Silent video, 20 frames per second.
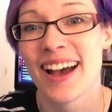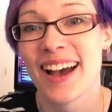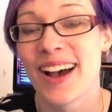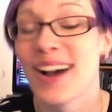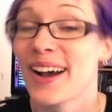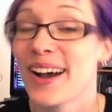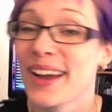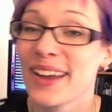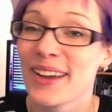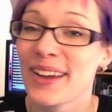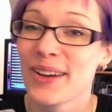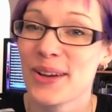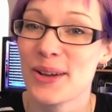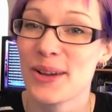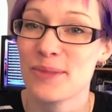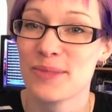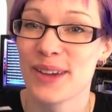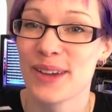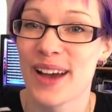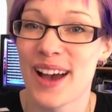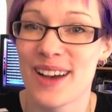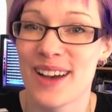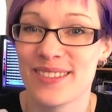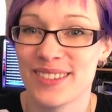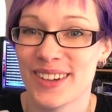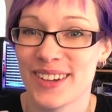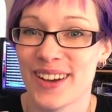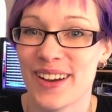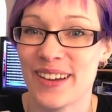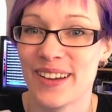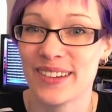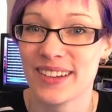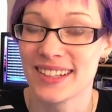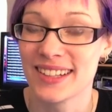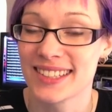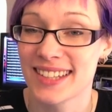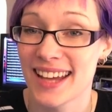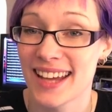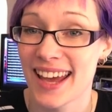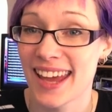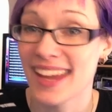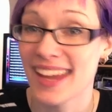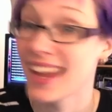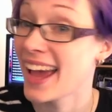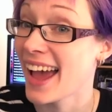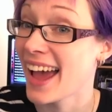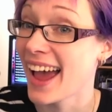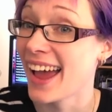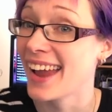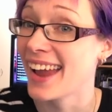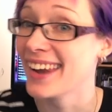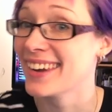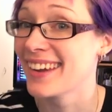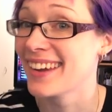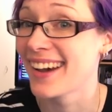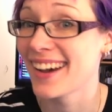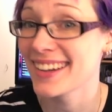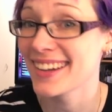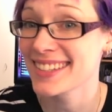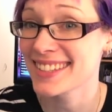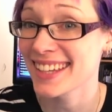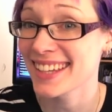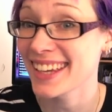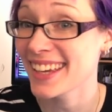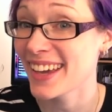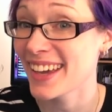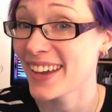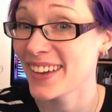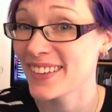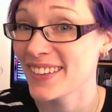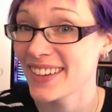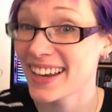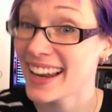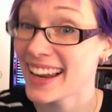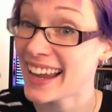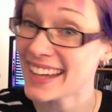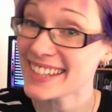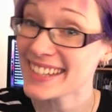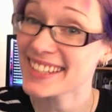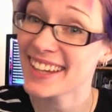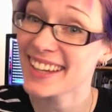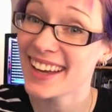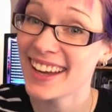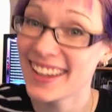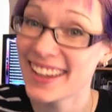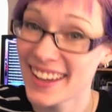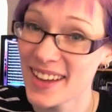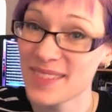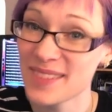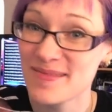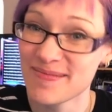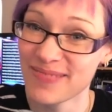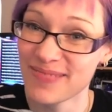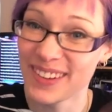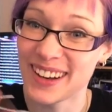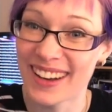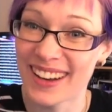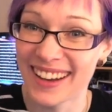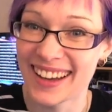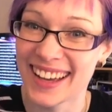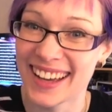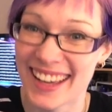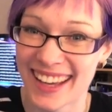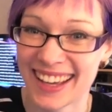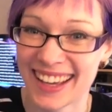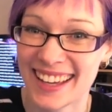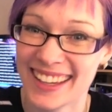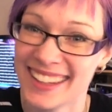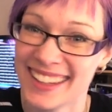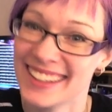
I hope you have a nice day, and I see you later. Bye.